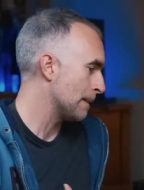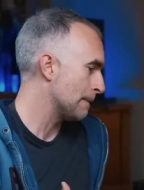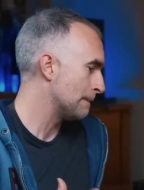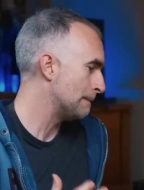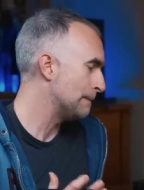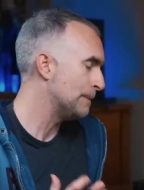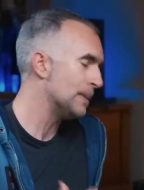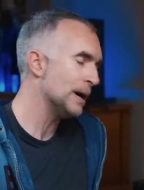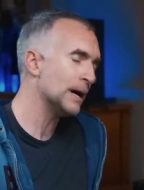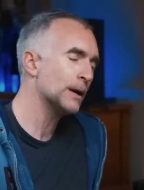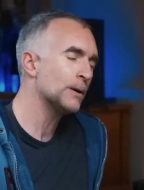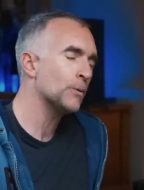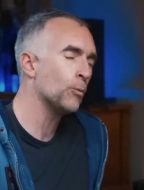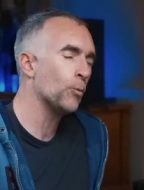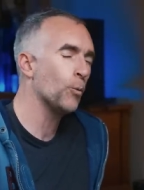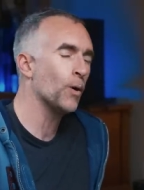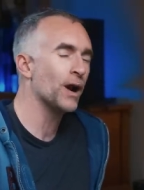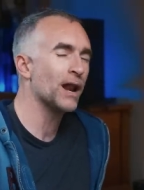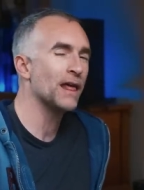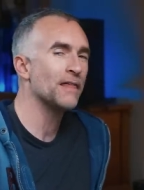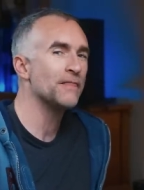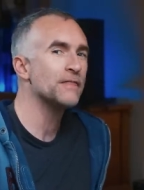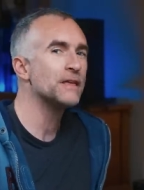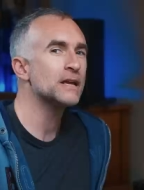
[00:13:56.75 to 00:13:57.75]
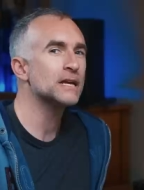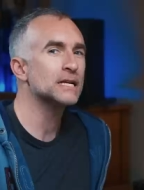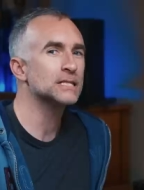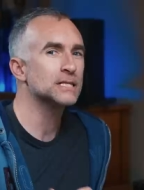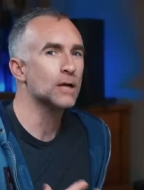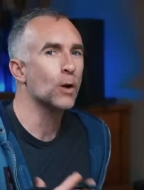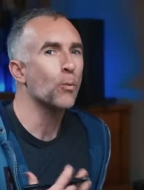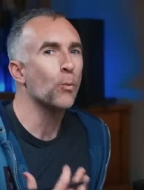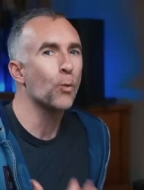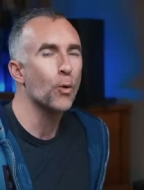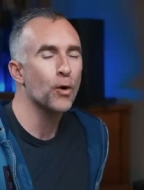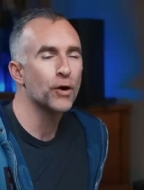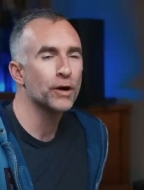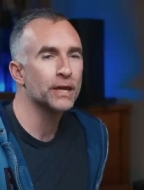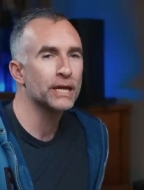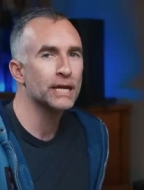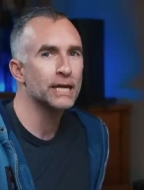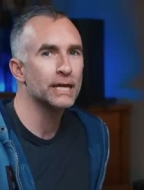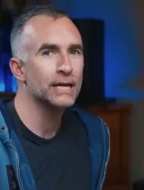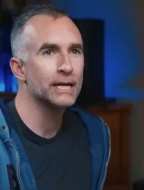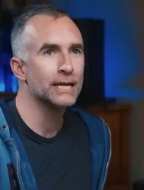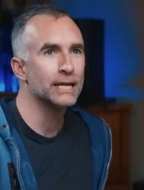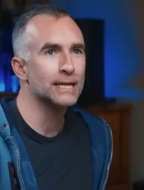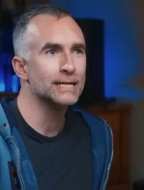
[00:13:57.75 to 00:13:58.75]
but what I think is at work
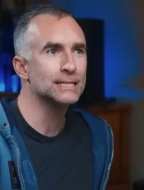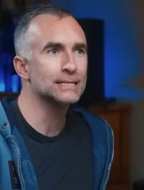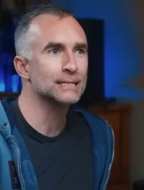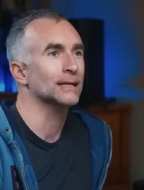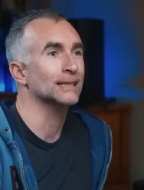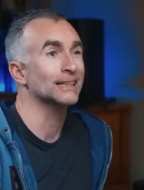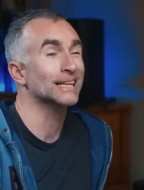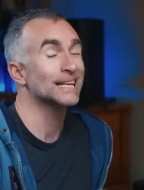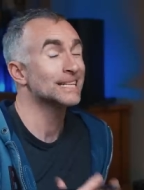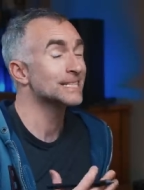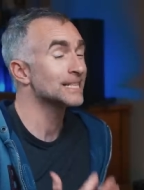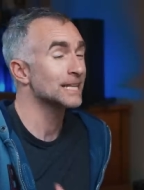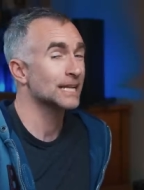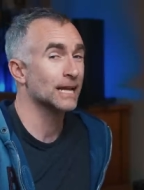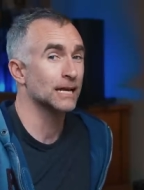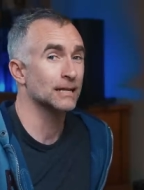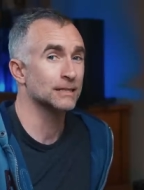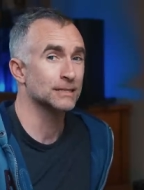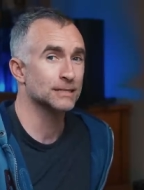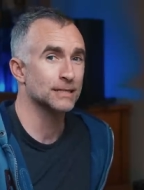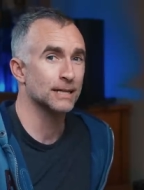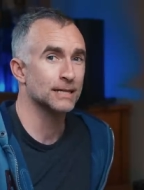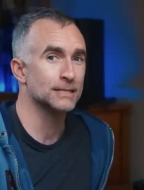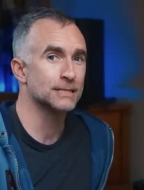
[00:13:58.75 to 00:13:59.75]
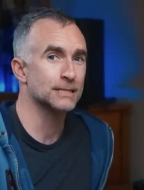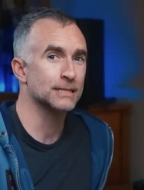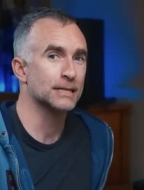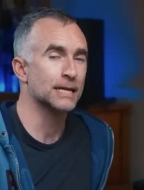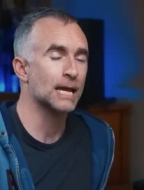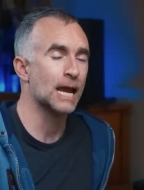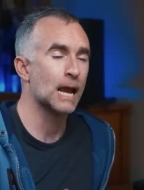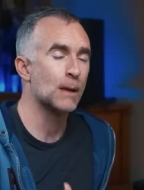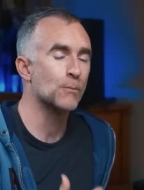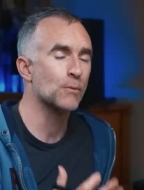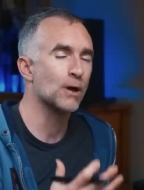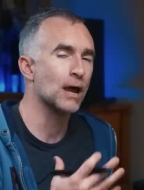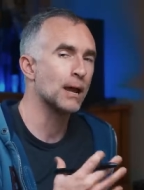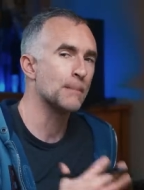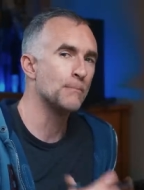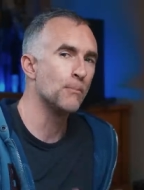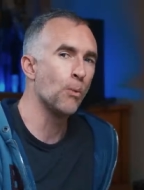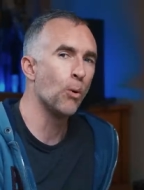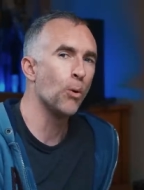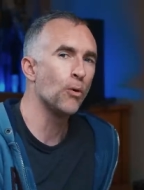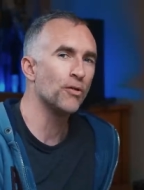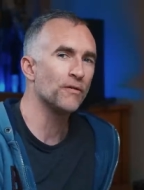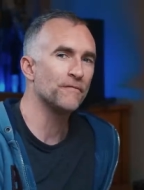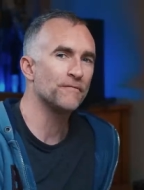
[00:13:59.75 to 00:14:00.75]
here is less the color science of the camera and
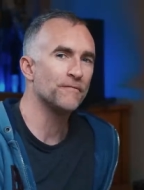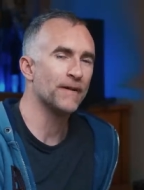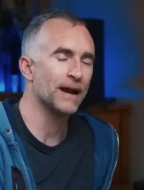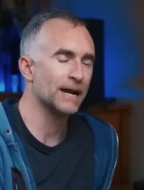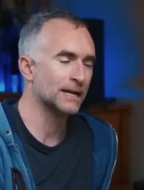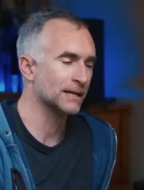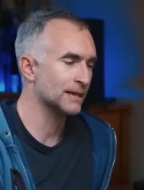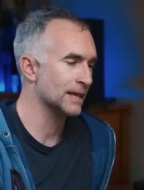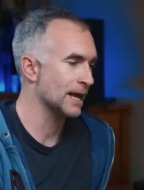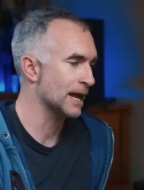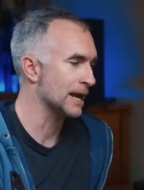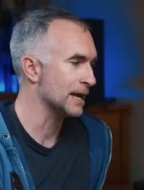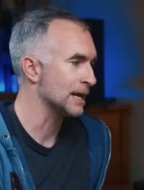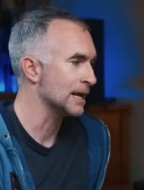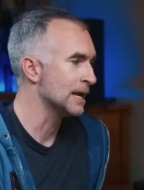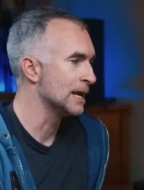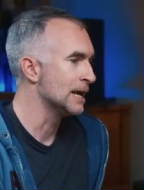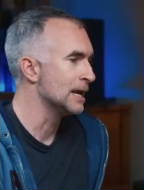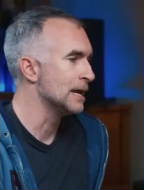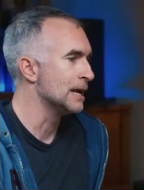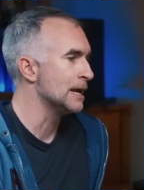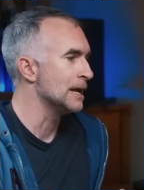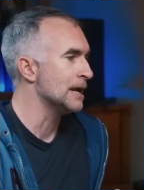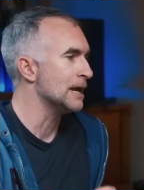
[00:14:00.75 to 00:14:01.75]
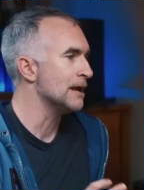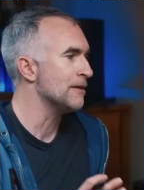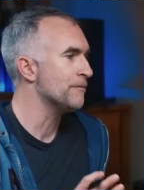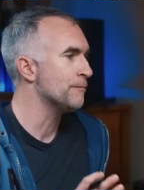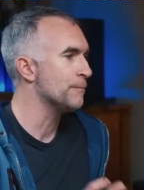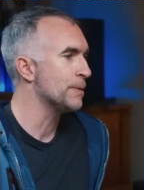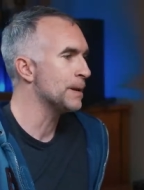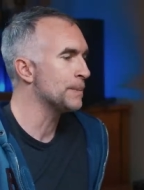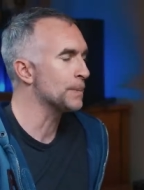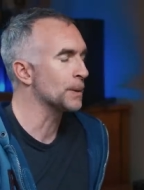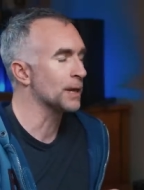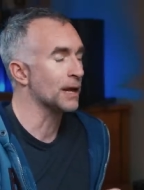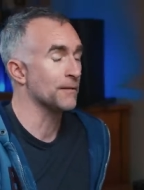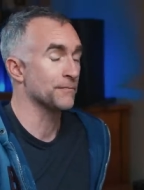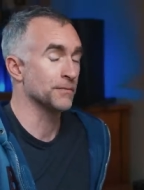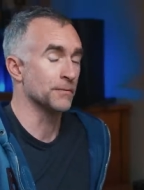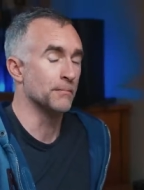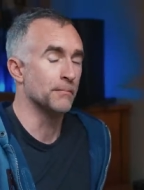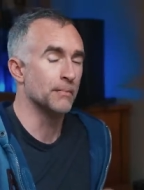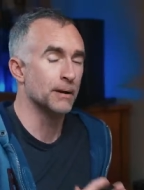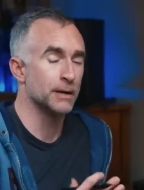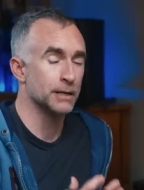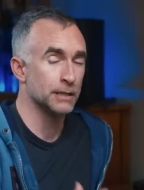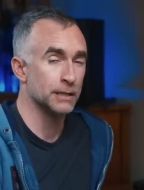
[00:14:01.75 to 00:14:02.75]
more the fact that if people have the
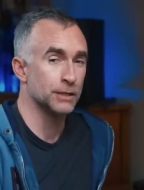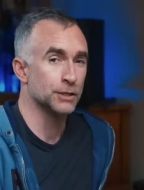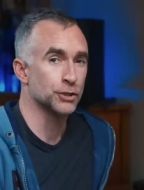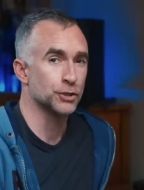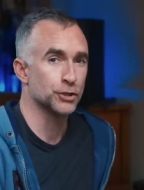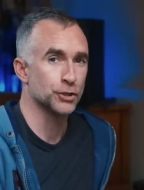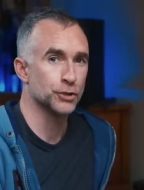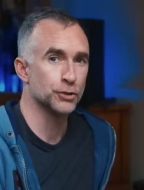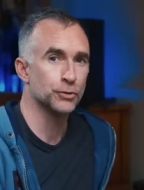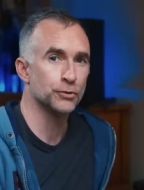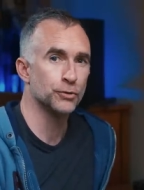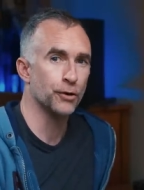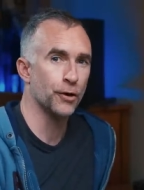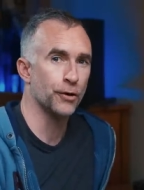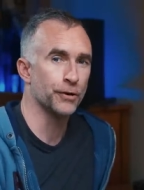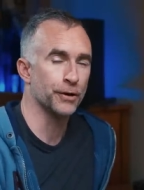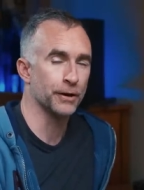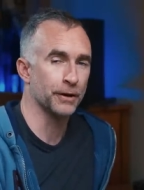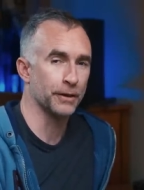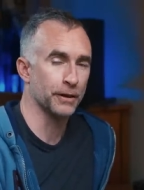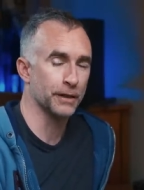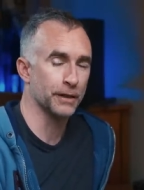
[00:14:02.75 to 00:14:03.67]
money to shoot on an